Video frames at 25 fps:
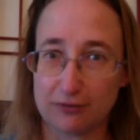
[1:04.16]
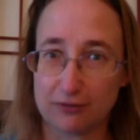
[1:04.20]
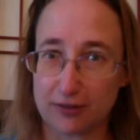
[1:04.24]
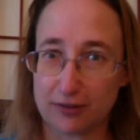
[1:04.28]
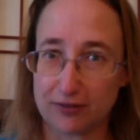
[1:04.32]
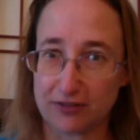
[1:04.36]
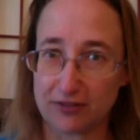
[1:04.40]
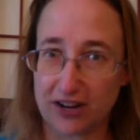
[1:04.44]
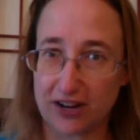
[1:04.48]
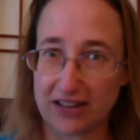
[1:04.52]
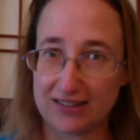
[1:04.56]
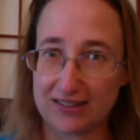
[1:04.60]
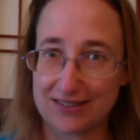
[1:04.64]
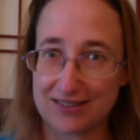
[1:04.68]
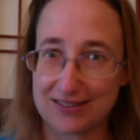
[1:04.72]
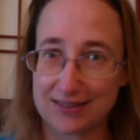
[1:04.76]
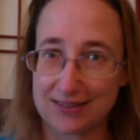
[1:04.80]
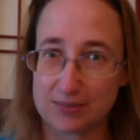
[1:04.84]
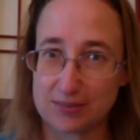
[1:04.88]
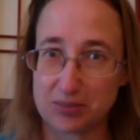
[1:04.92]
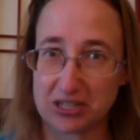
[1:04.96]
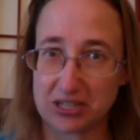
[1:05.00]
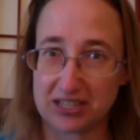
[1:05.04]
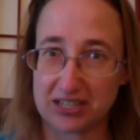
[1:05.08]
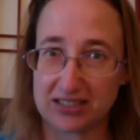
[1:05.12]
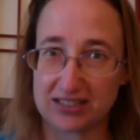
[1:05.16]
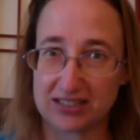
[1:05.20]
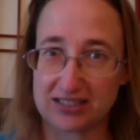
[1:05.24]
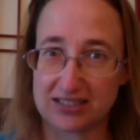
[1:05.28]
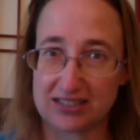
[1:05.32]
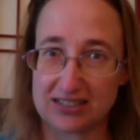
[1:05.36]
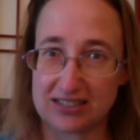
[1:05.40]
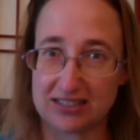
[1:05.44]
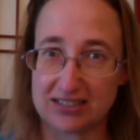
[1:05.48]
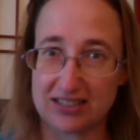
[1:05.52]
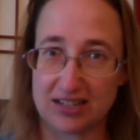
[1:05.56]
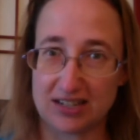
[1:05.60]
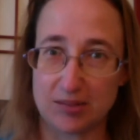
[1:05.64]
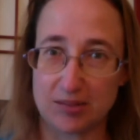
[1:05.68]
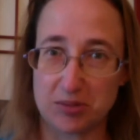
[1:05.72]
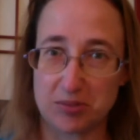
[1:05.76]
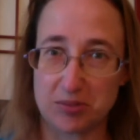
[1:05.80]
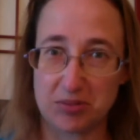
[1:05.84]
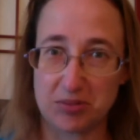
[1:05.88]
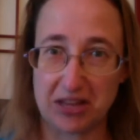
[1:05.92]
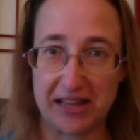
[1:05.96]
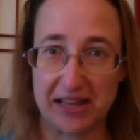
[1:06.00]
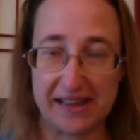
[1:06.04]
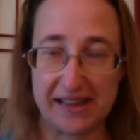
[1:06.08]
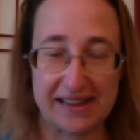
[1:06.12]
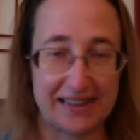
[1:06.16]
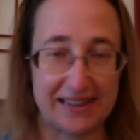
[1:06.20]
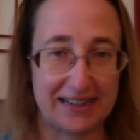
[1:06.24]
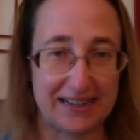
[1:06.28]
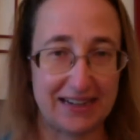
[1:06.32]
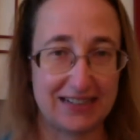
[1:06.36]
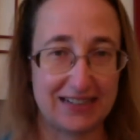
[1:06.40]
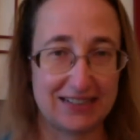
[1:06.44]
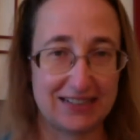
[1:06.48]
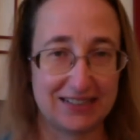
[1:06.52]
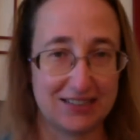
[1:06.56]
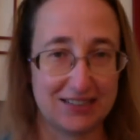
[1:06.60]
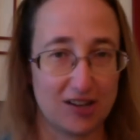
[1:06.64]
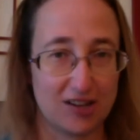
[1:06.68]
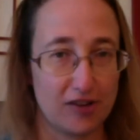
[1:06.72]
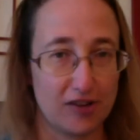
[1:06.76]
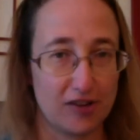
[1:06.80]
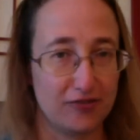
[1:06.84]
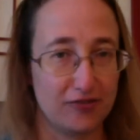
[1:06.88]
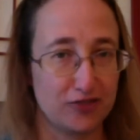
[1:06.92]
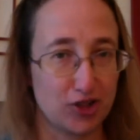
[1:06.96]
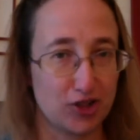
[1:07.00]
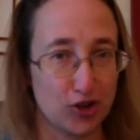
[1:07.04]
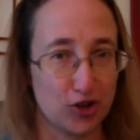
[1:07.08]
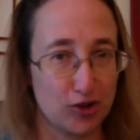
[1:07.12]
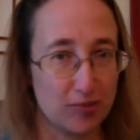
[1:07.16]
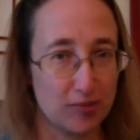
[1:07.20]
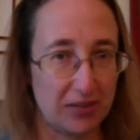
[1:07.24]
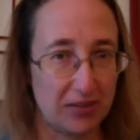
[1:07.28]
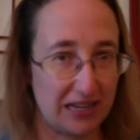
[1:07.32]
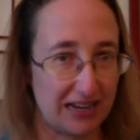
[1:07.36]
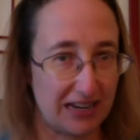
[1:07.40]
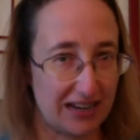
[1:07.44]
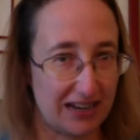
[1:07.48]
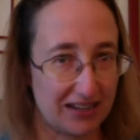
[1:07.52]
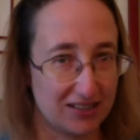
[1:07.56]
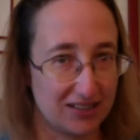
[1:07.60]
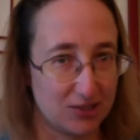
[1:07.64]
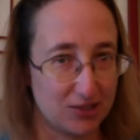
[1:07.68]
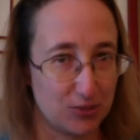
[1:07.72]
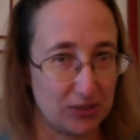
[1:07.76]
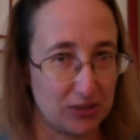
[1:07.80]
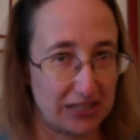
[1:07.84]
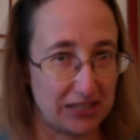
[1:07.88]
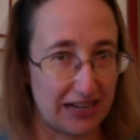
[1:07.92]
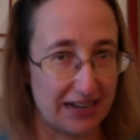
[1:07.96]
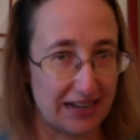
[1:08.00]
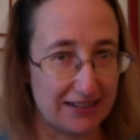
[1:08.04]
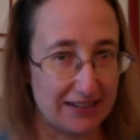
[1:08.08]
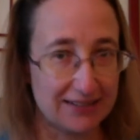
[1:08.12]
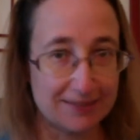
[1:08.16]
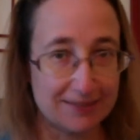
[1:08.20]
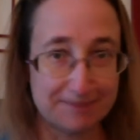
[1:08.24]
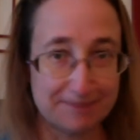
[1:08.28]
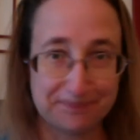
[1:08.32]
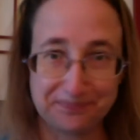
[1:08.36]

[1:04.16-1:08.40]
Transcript: with friends because he's going to be playing in a disc golf tournament next weekend.